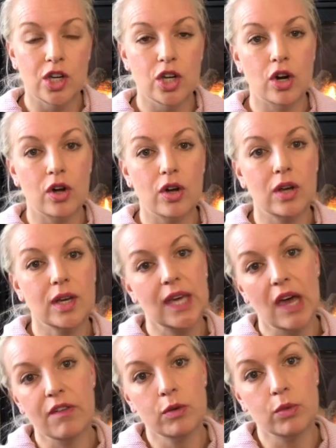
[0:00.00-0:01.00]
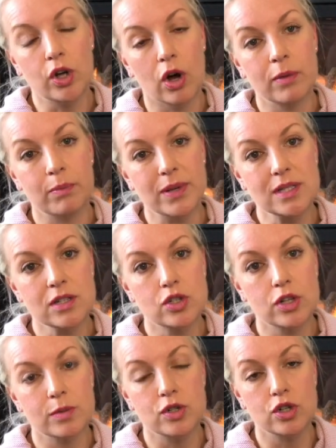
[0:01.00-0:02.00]
You know, Kevin would go on business
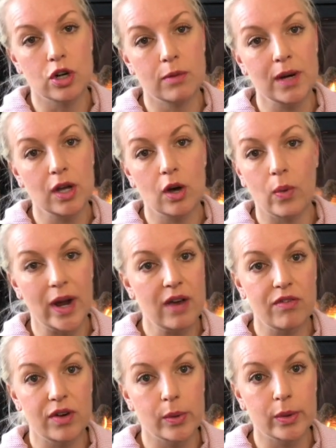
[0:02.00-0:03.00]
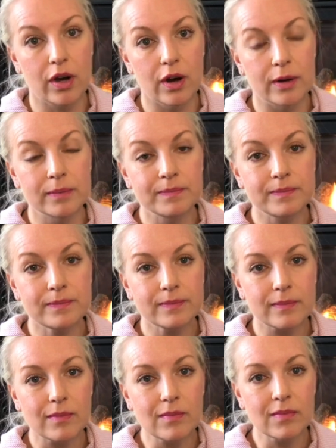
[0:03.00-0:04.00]
trips to Germany or wherever he would go.
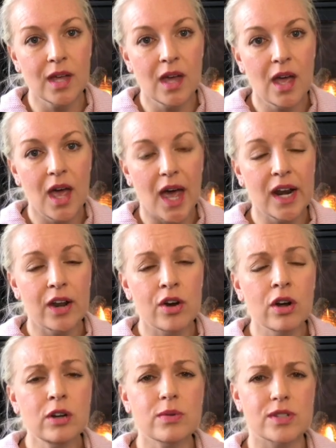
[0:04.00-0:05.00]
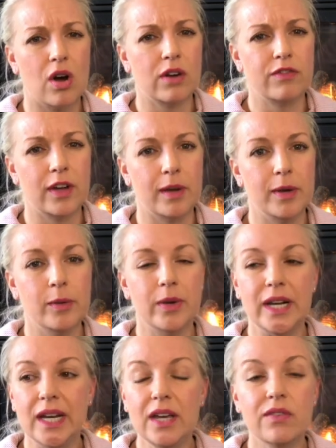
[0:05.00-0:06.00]
And I know it was hard for him. He
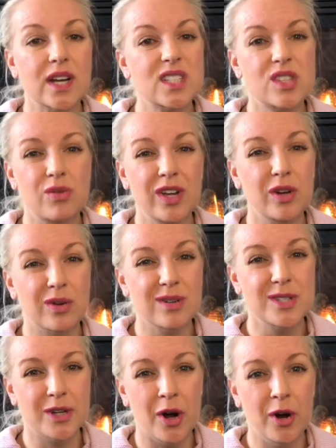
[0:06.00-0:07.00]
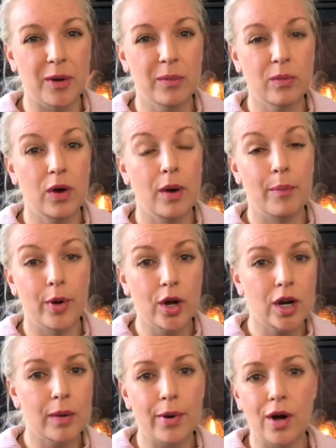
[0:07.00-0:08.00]
would leave us 3 girls at home.
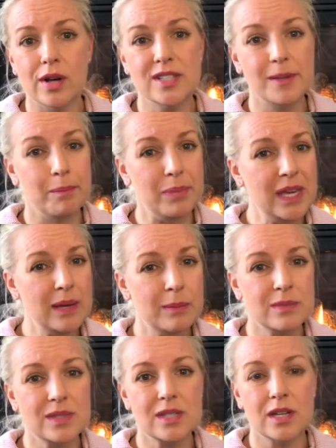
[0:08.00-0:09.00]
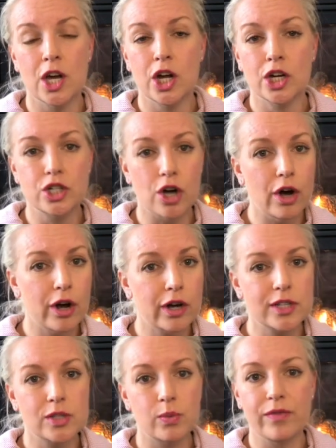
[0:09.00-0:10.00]
Burglar bars, beams,
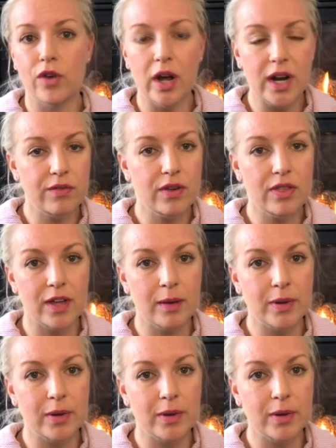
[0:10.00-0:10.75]
dogs, we've got everything.